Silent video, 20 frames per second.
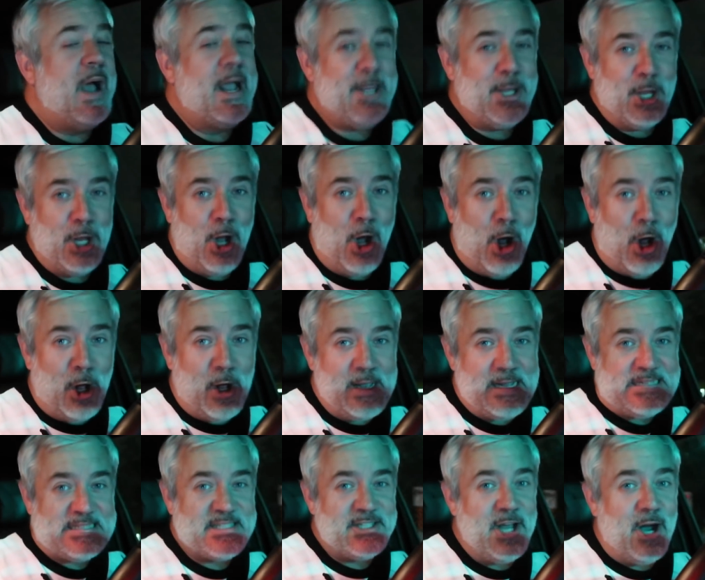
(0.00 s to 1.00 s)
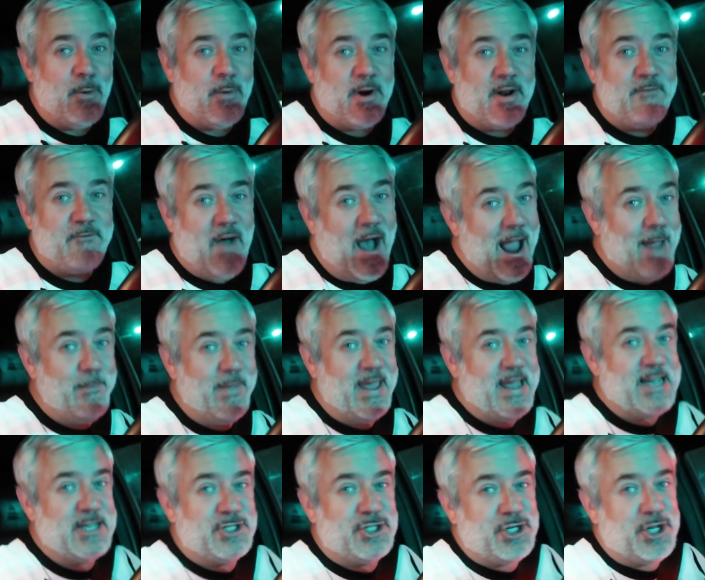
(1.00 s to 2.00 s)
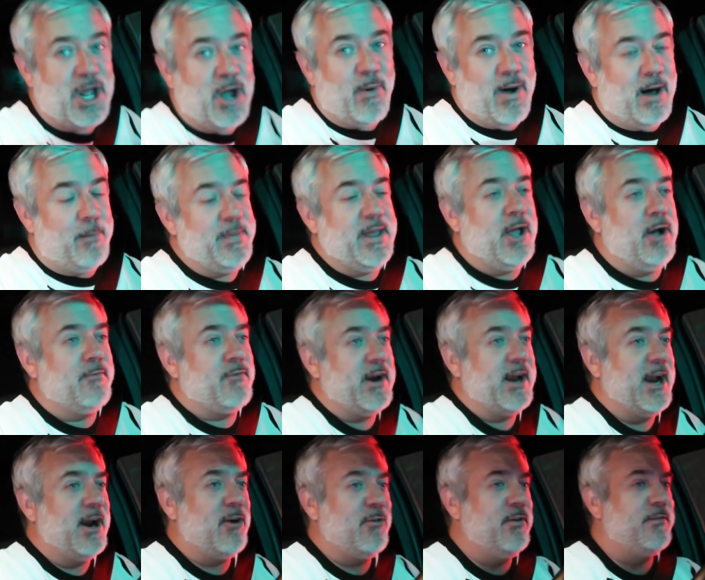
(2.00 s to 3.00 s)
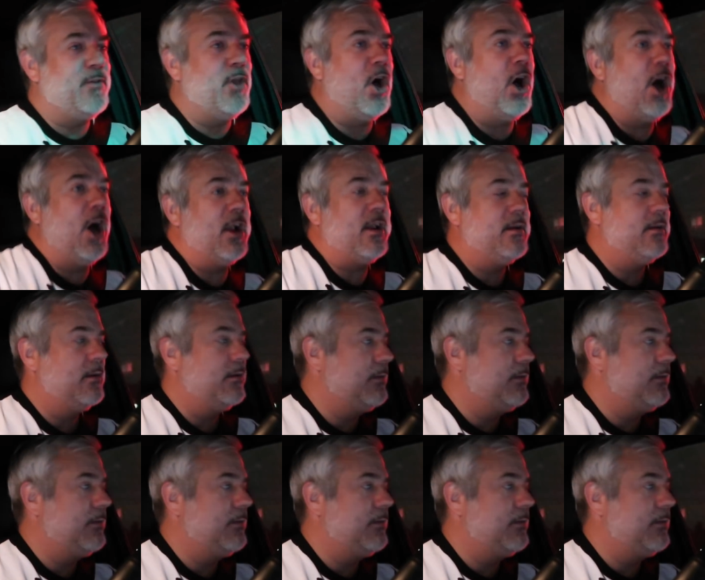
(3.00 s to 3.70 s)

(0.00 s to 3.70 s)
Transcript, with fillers: but you always know where to find me because you know I'll be over here on the vlog.